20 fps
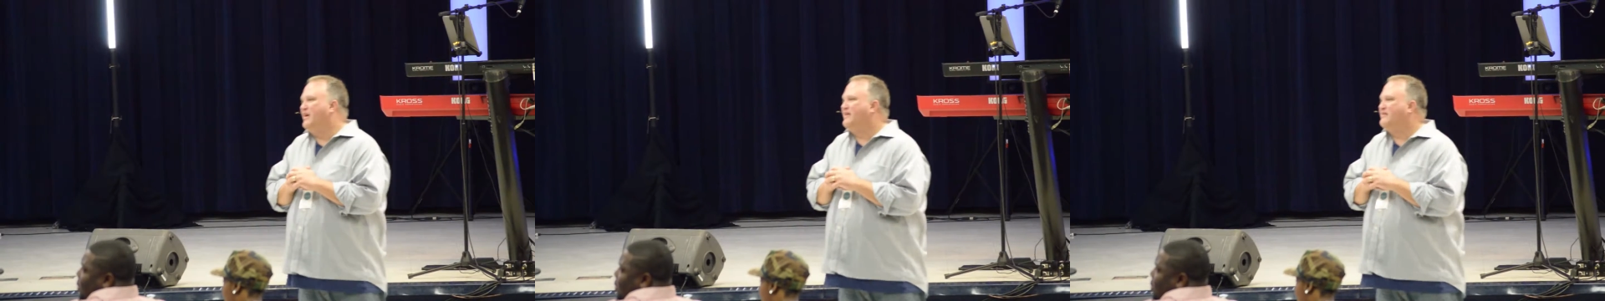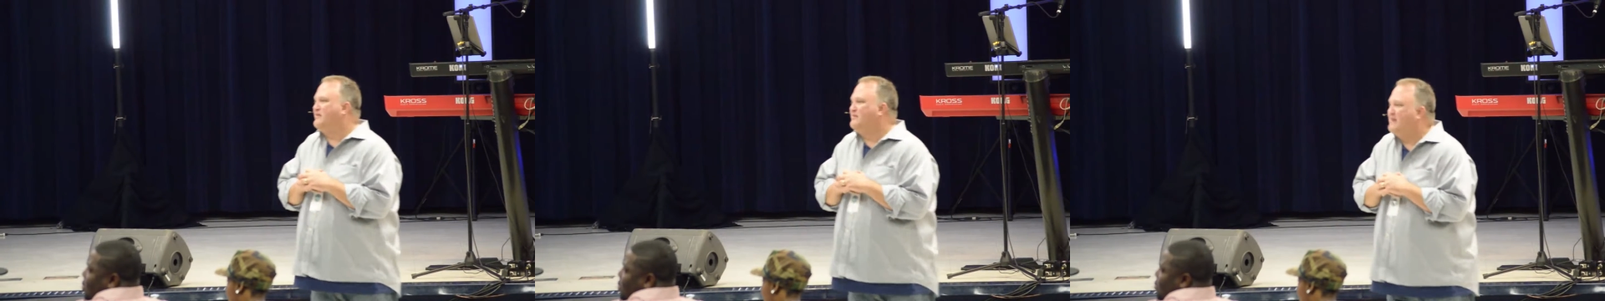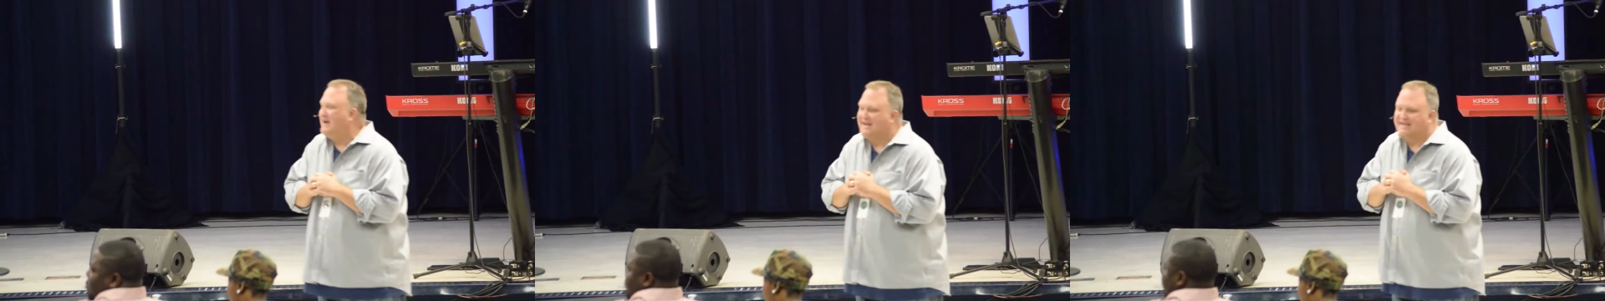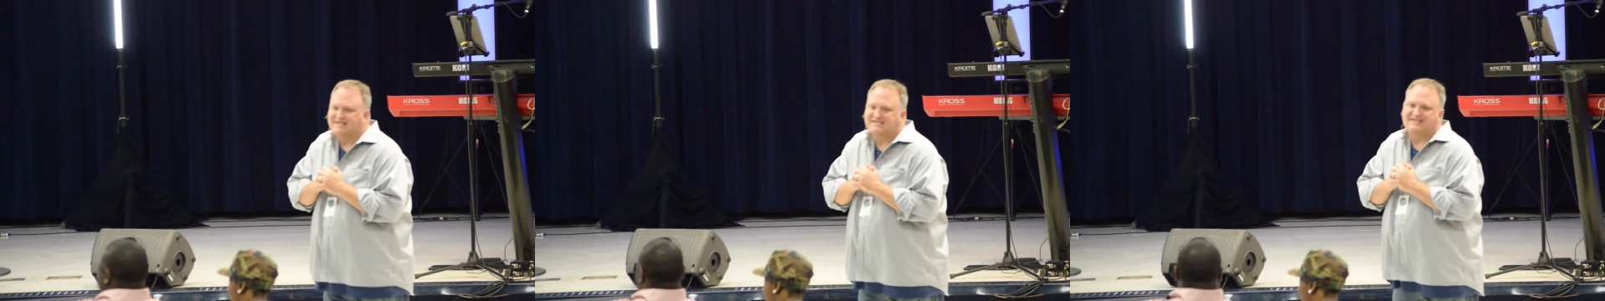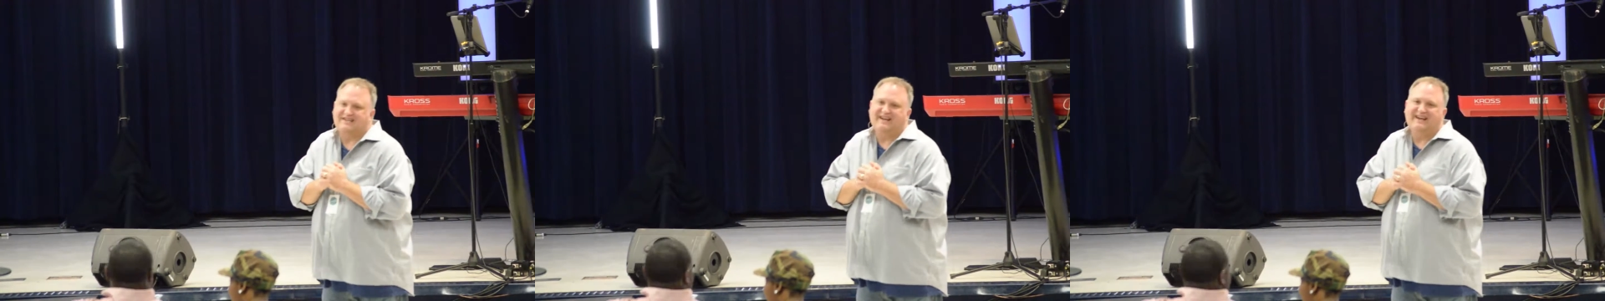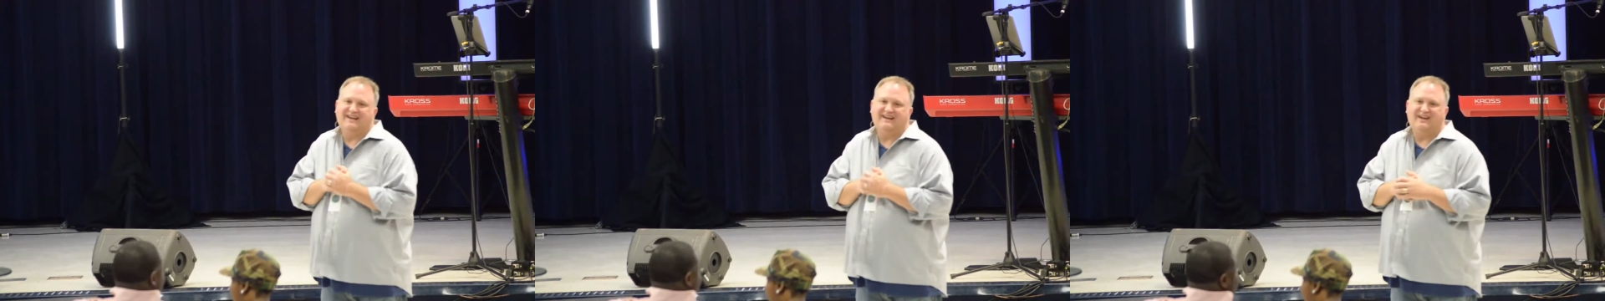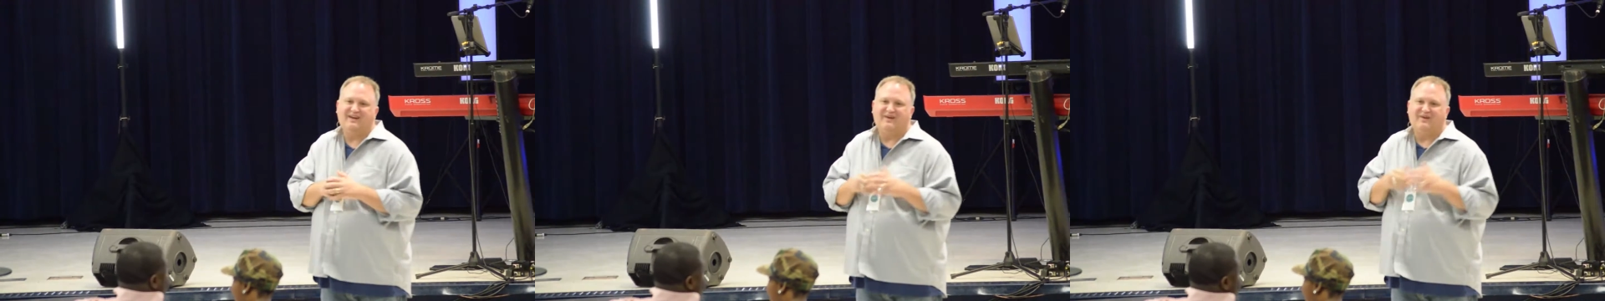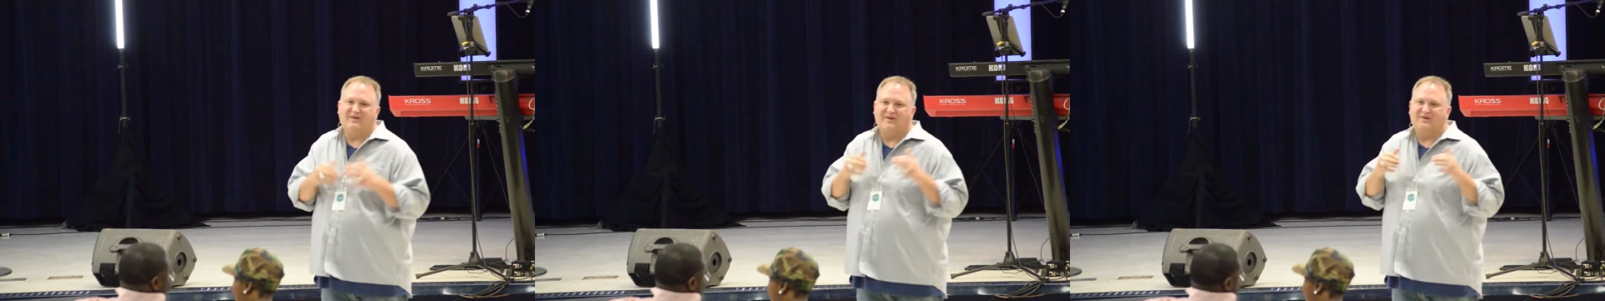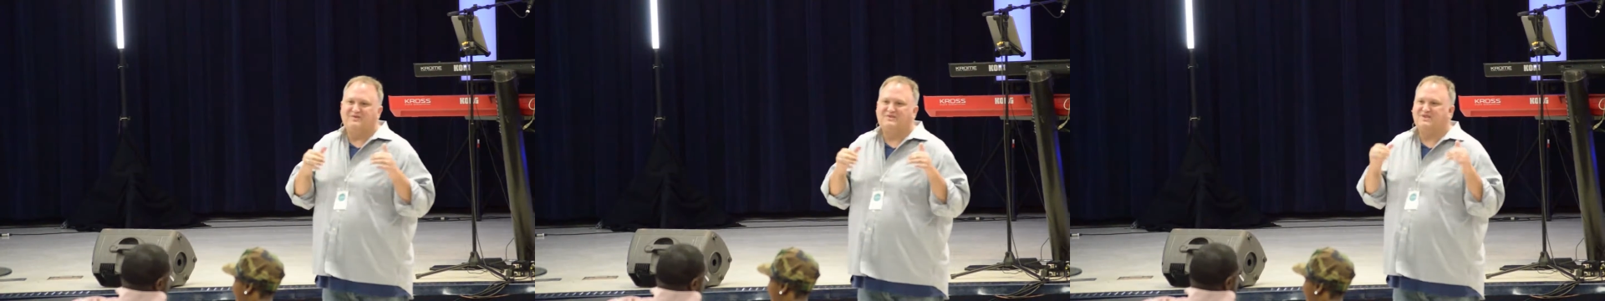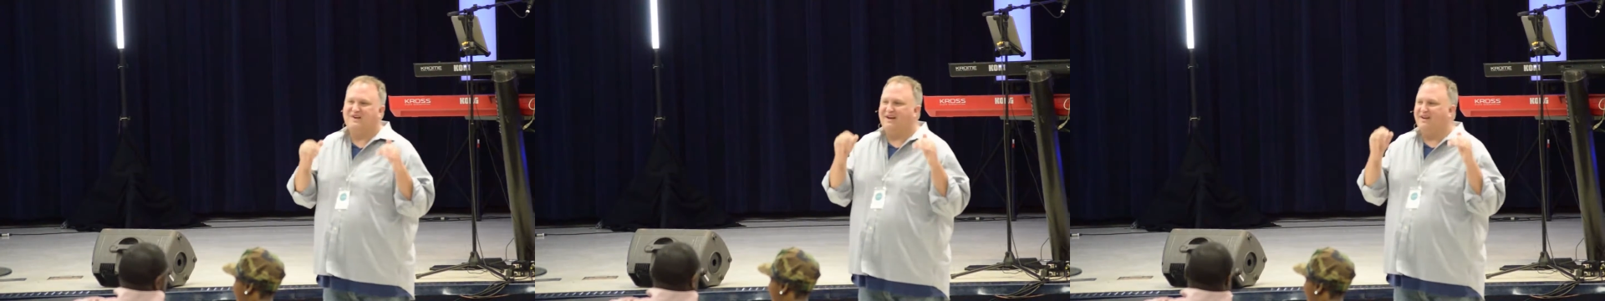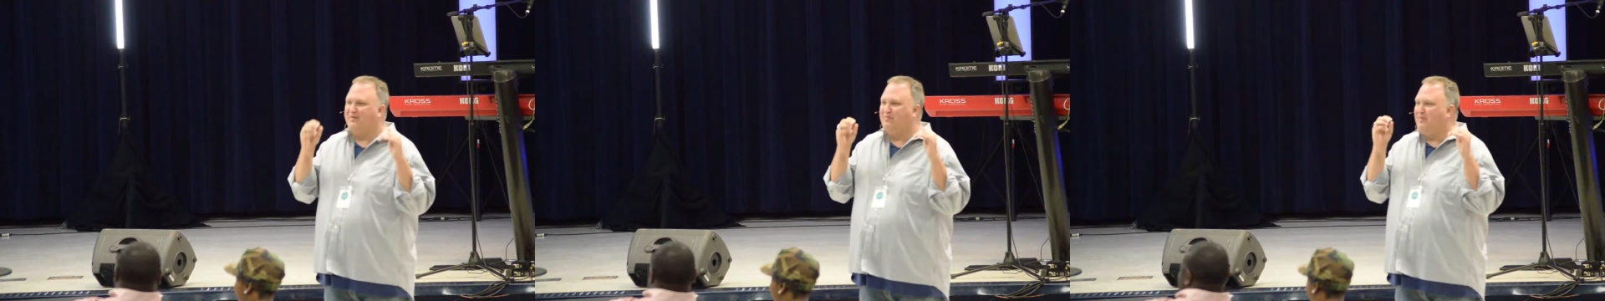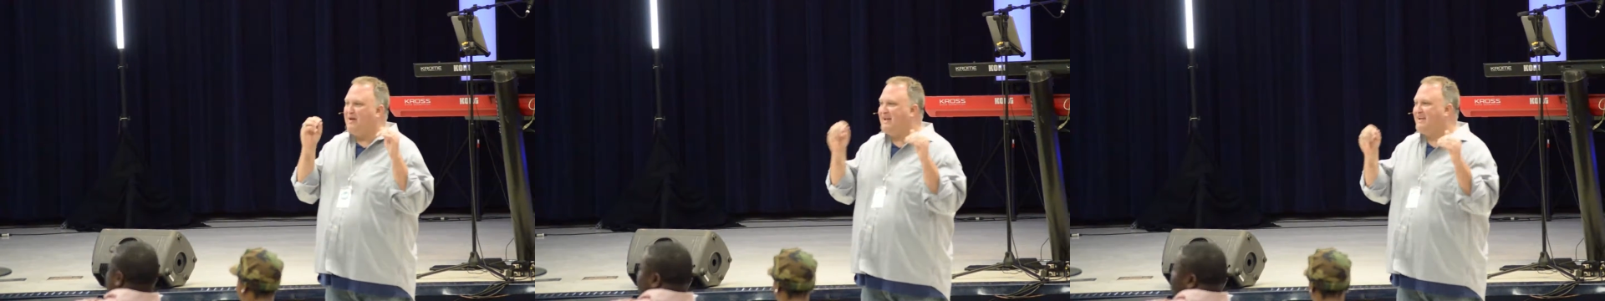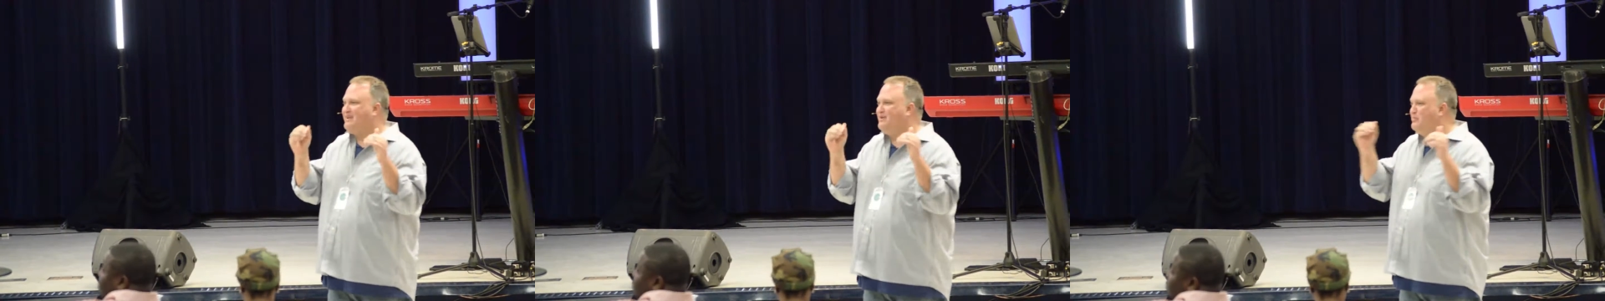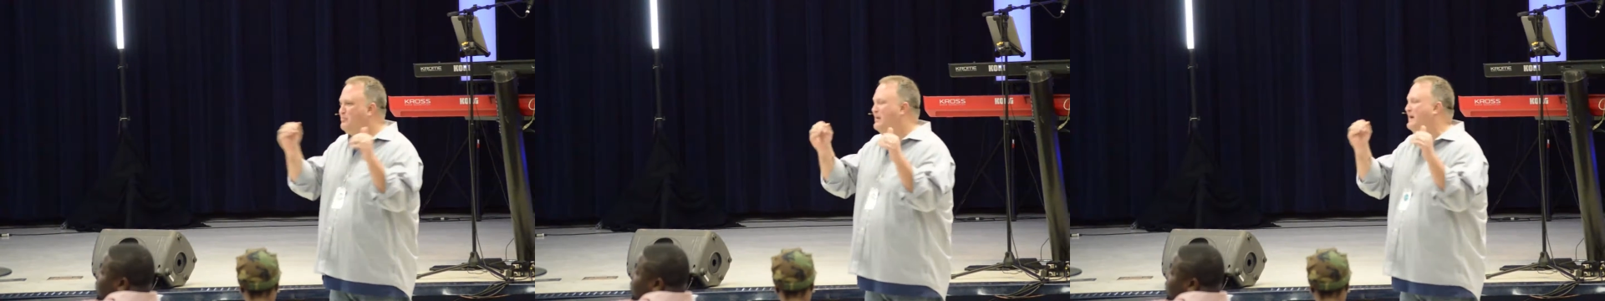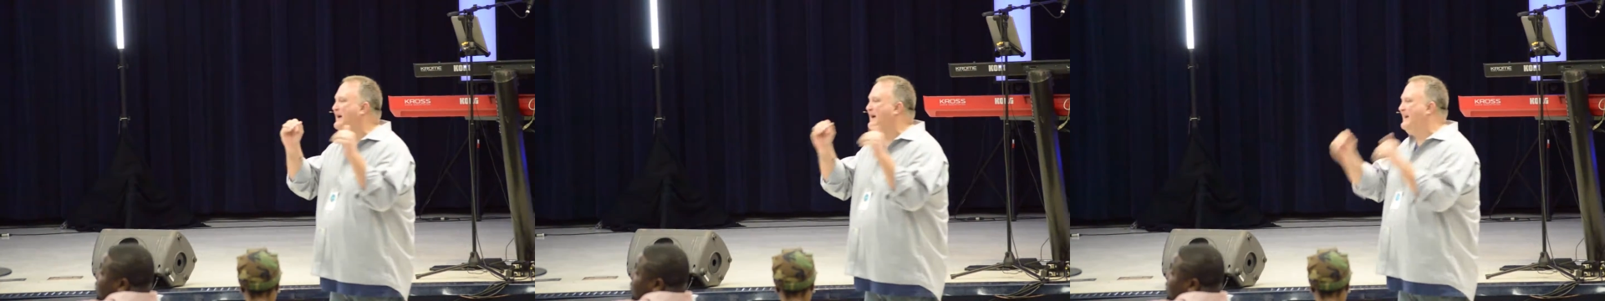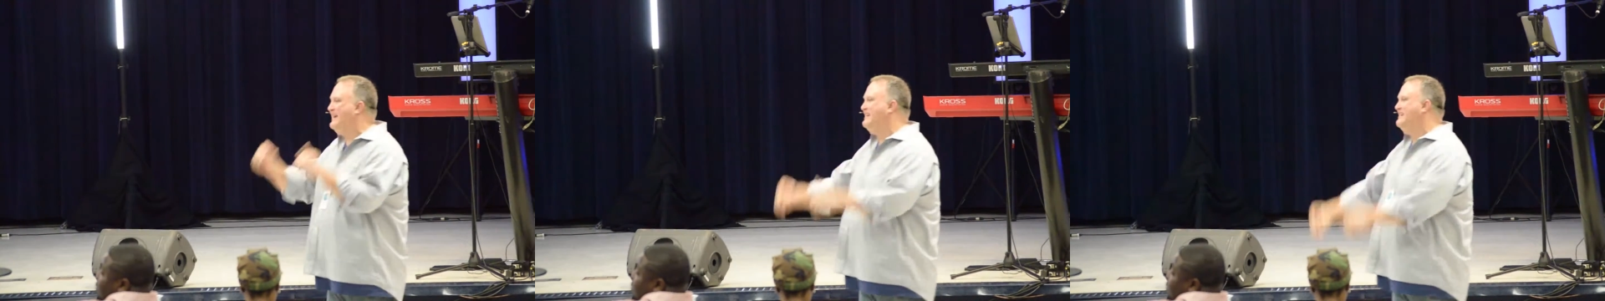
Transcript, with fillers: ever make a stand, they're going to try to make you pay.